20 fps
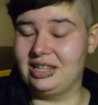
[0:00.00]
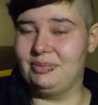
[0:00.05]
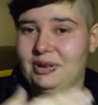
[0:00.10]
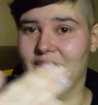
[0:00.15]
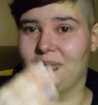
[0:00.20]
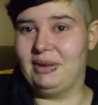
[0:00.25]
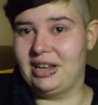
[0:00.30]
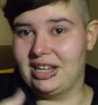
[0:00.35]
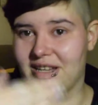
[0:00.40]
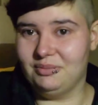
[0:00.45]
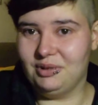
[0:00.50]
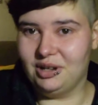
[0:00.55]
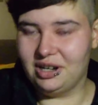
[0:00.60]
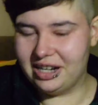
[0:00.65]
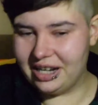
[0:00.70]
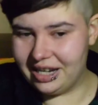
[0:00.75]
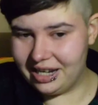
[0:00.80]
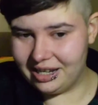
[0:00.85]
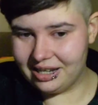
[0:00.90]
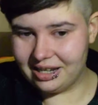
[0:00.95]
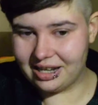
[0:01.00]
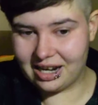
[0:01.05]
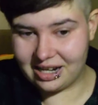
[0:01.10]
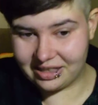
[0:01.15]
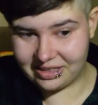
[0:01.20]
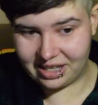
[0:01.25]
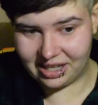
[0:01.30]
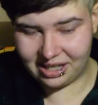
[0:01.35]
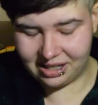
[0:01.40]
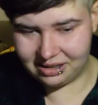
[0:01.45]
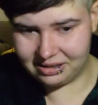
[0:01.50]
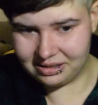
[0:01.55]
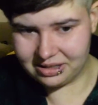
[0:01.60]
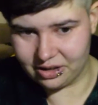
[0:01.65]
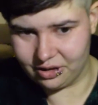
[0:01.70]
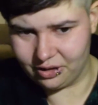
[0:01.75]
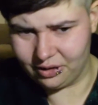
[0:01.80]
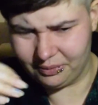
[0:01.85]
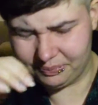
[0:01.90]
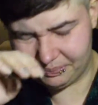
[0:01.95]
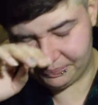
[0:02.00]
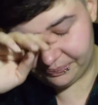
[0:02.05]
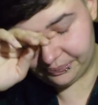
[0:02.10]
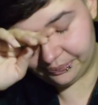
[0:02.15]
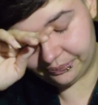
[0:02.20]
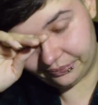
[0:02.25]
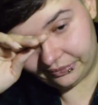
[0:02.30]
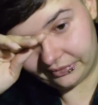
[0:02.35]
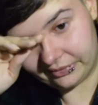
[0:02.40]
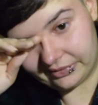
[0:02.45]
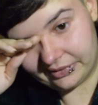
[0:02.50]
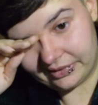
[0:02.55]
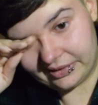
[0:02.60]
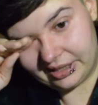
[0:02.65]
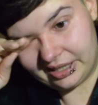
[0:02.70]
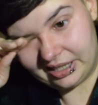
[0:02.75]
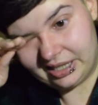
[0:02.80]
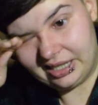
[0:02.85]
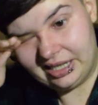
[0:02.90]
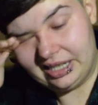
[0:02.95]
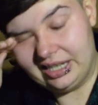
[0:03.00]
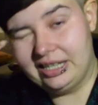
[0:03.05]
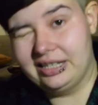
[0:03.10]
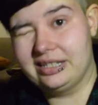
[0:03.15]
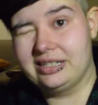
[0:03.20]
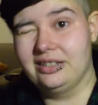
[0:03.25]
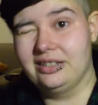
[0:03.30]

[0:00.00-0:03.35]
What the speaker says: but on my community kind of thing. So it's